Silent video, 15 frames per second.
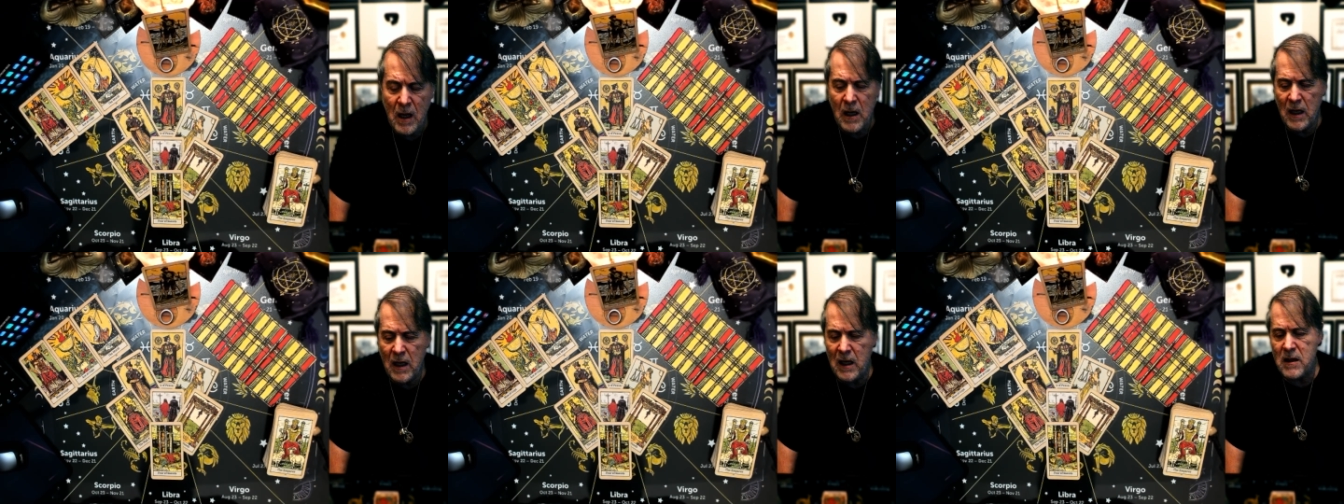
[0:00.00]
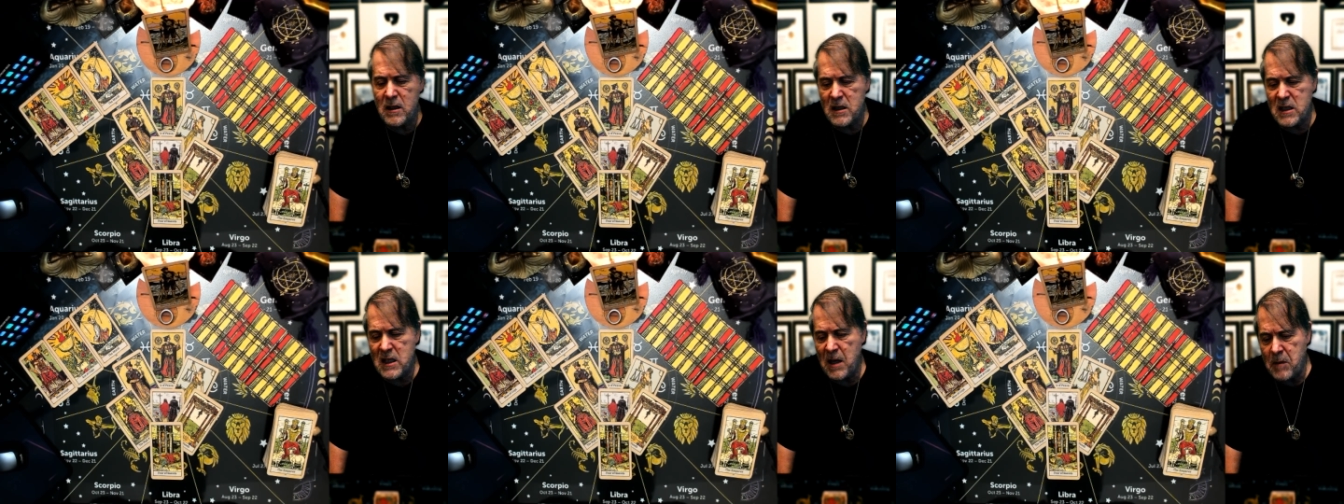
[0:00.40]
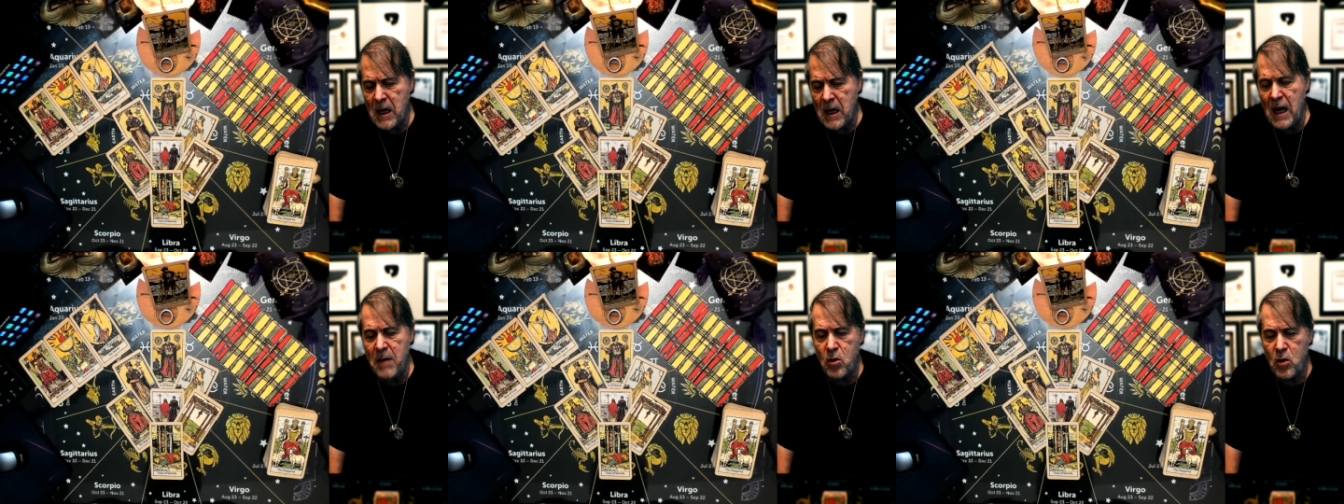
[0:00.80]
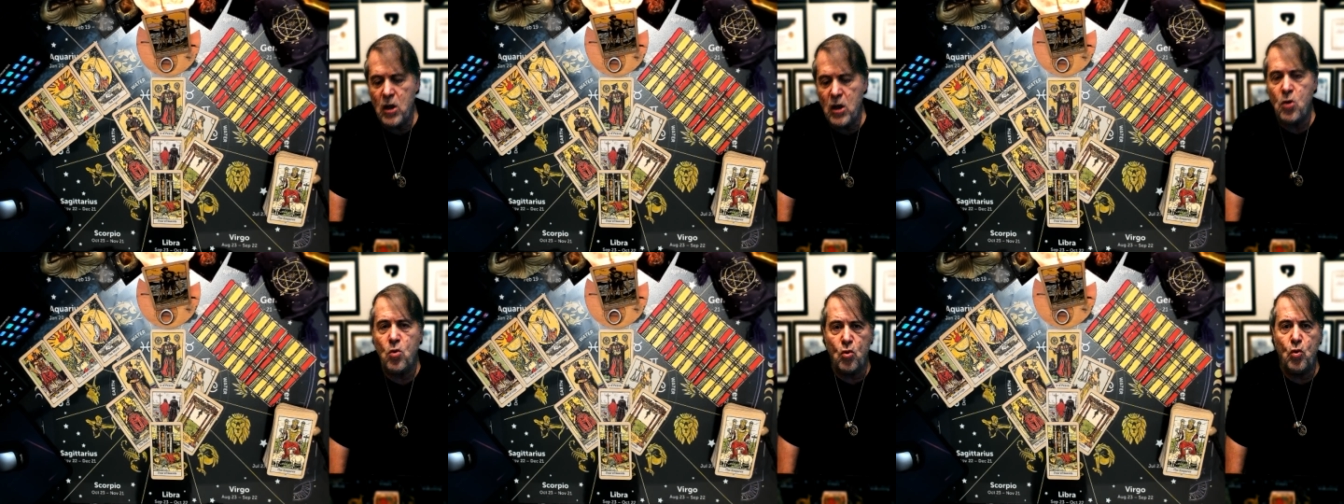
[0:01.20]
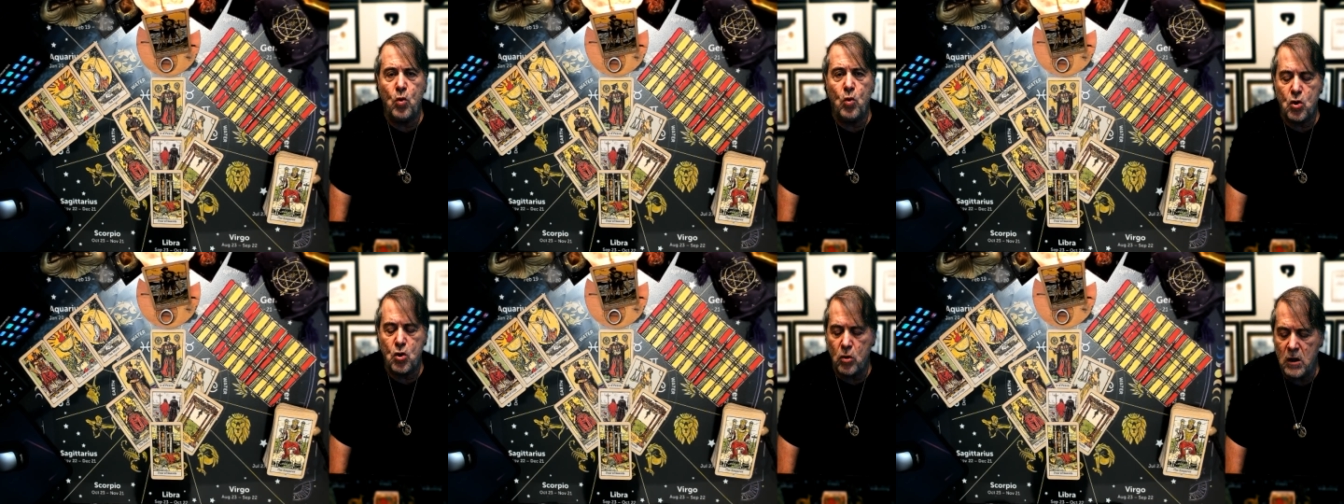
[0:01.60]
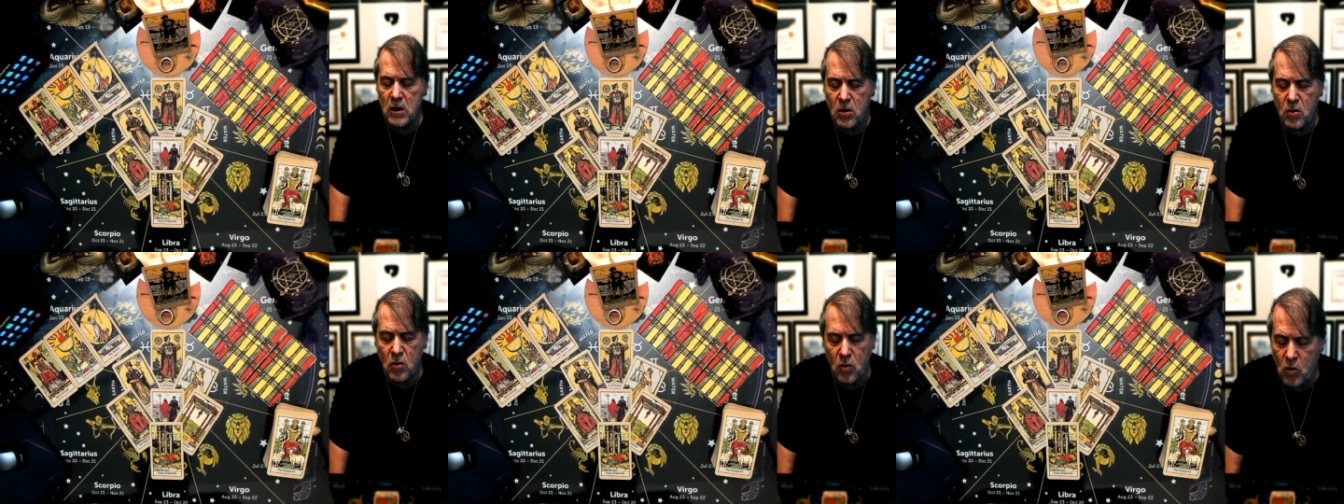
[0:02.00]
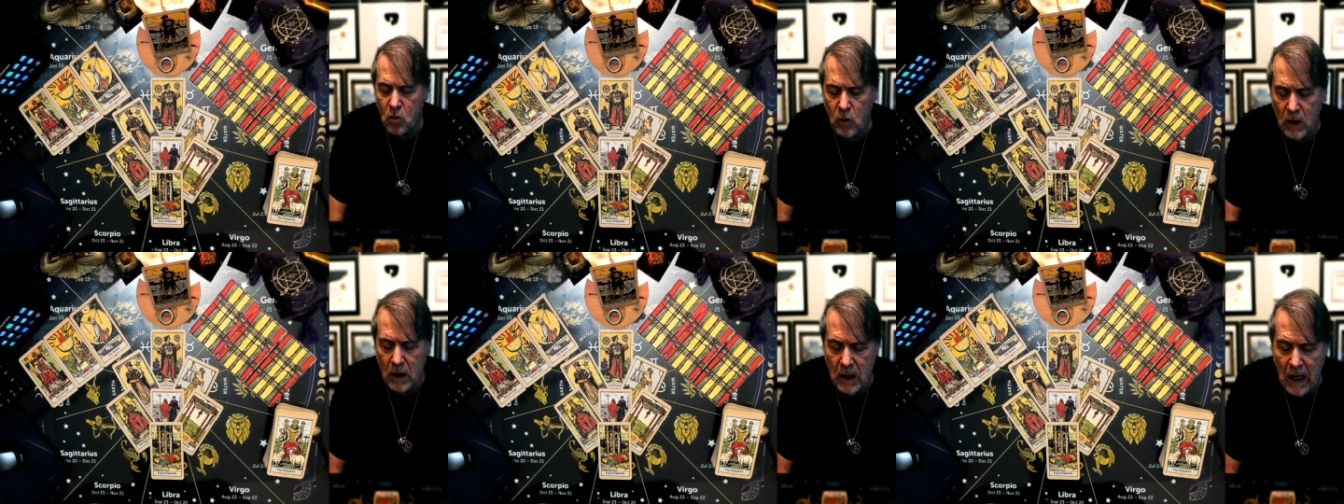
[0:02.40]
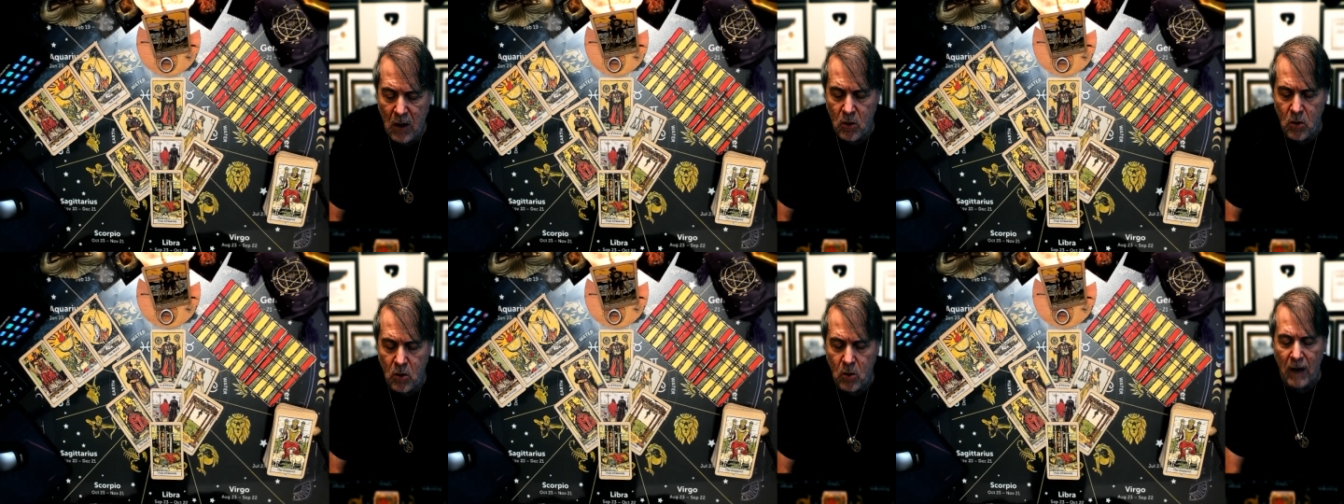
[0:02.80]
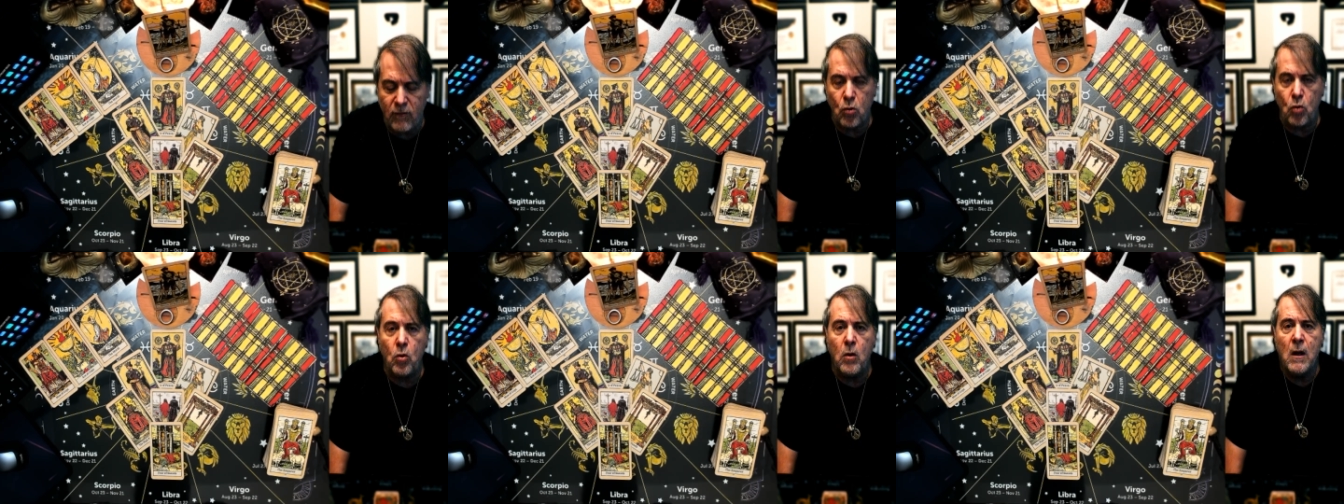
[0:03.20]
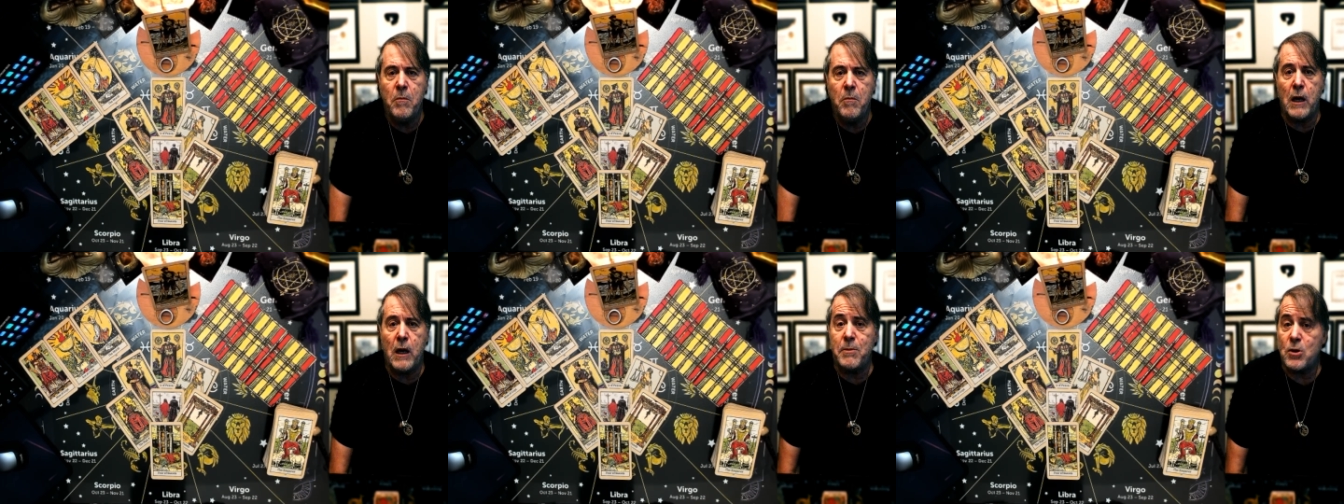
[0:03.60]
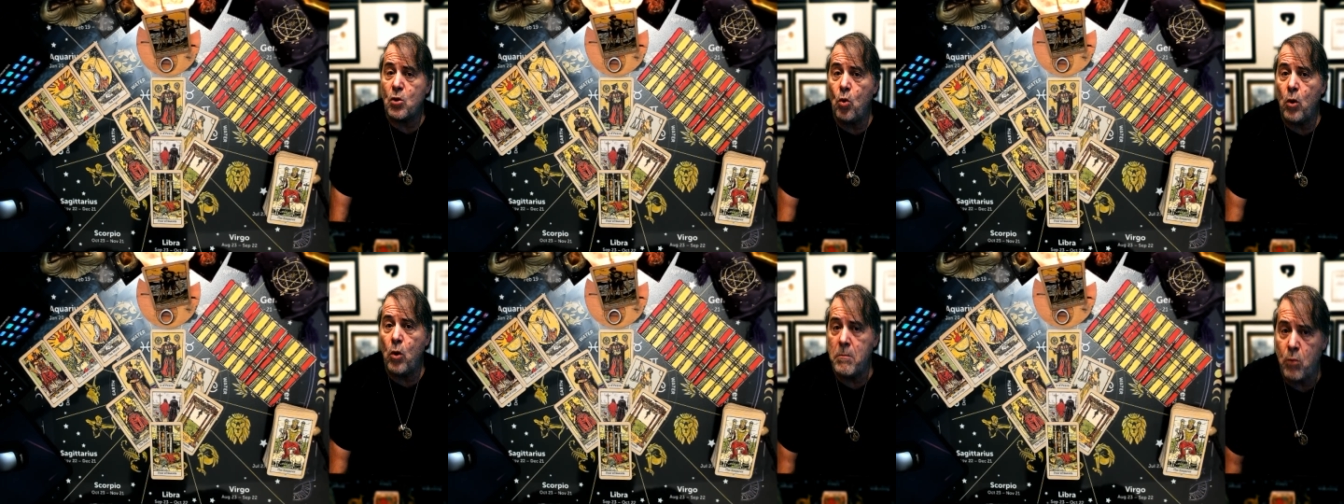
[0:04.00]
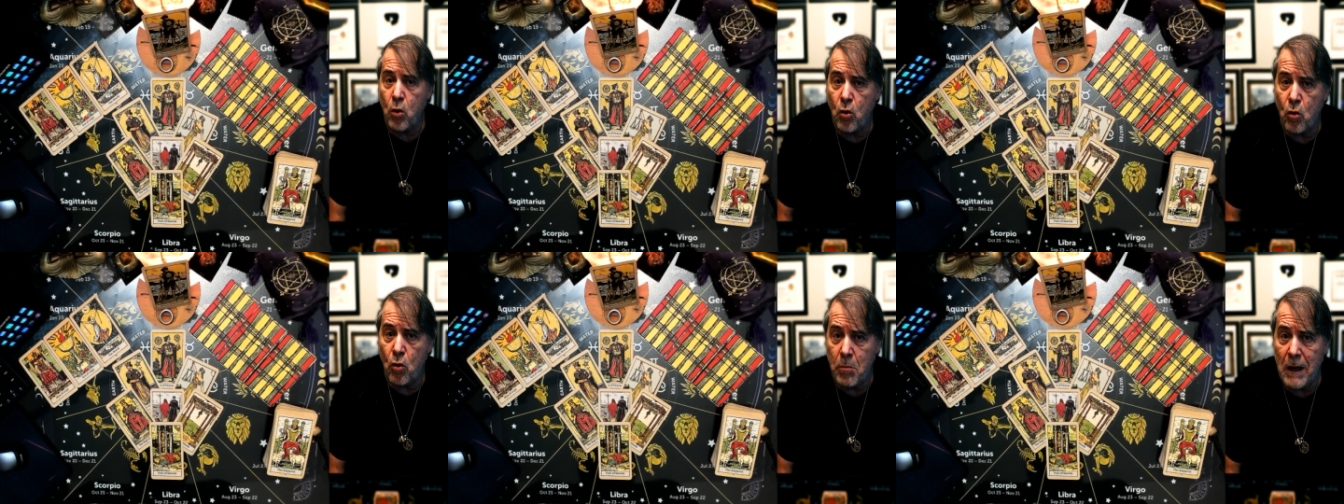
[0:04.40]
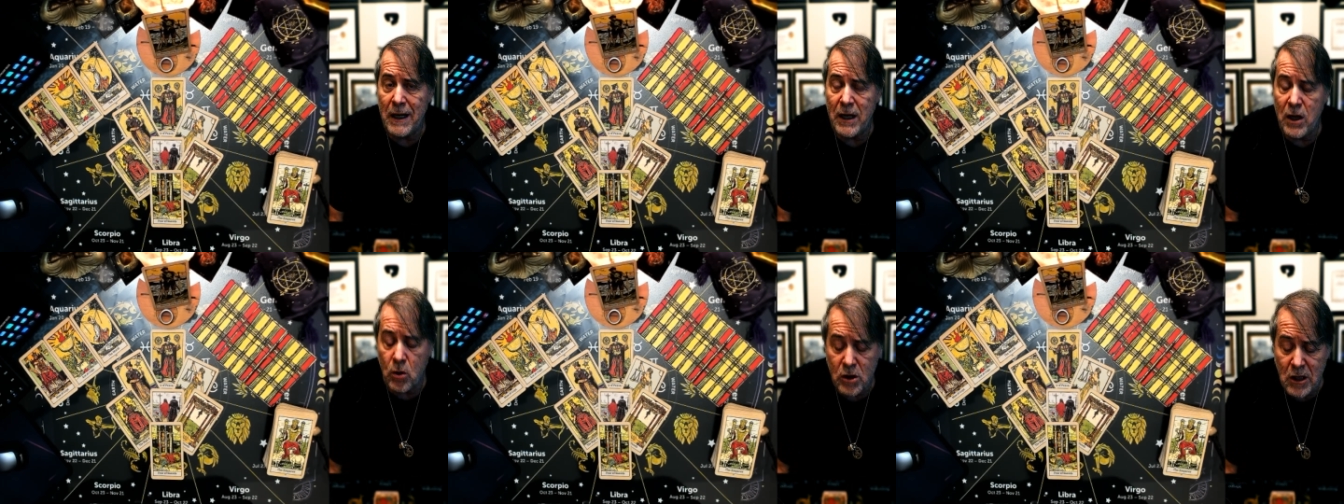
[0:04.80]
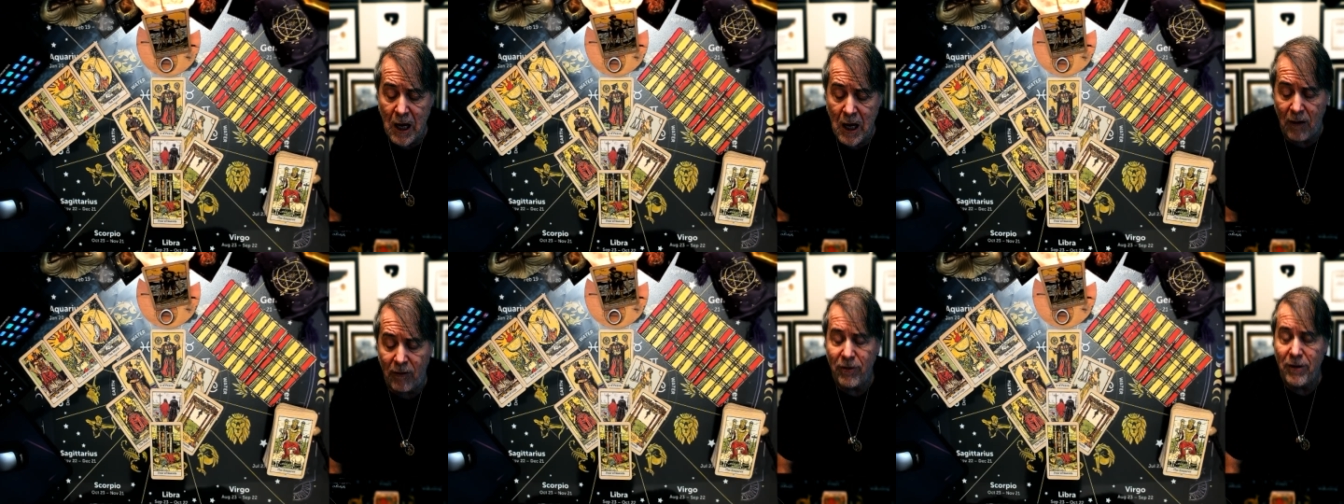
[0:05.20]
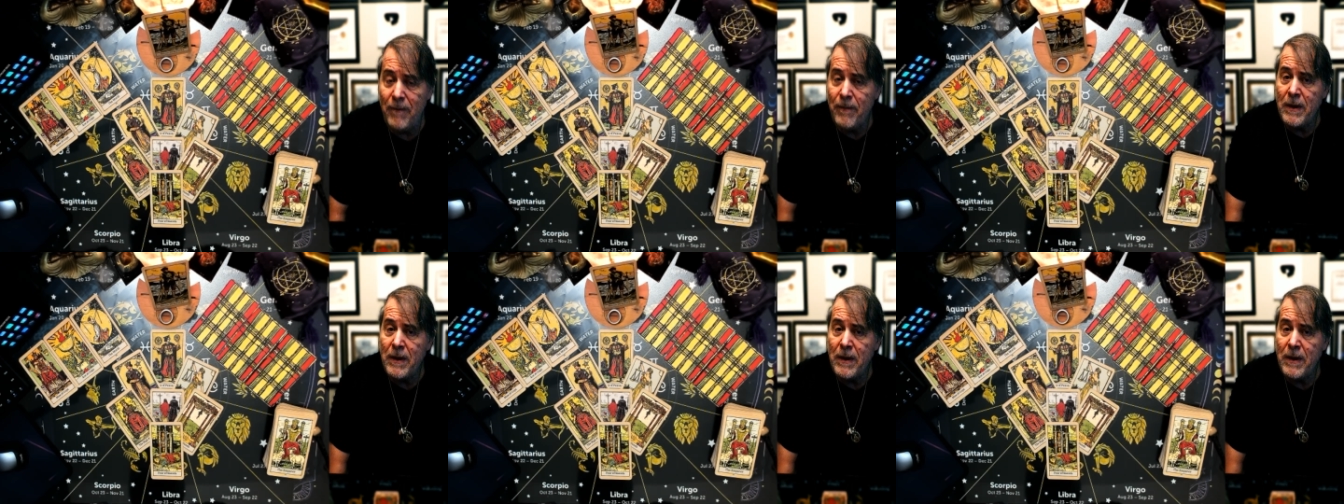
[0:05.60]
And at the same time, you need to do what you needed to do. And now you have to perhaps go and borrow money yourself.